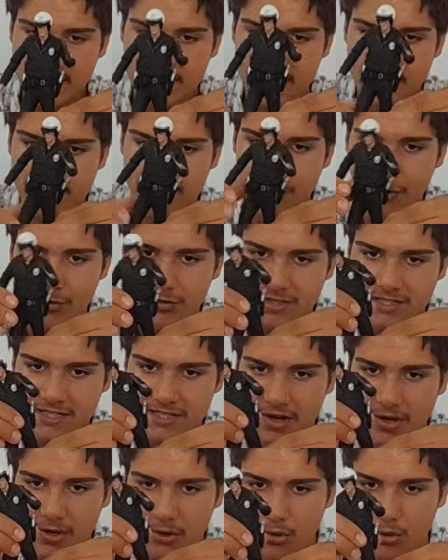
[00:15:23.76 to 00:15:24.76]
the
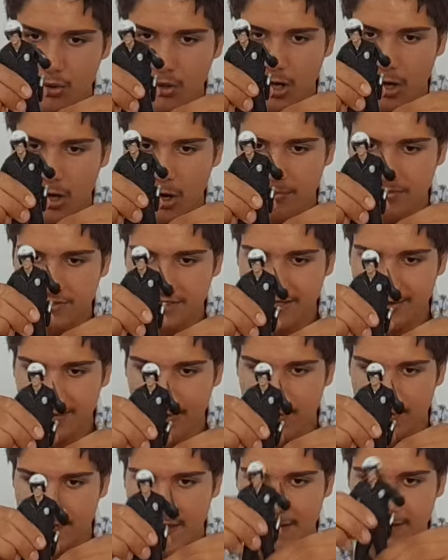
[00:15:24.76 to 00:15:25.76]
Motorcycle Cop
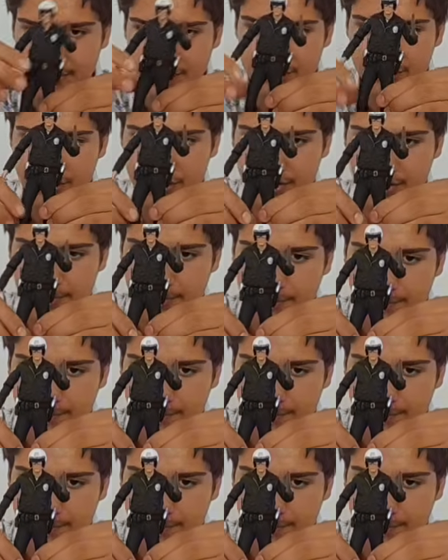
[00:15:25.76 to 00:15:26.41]
T1000.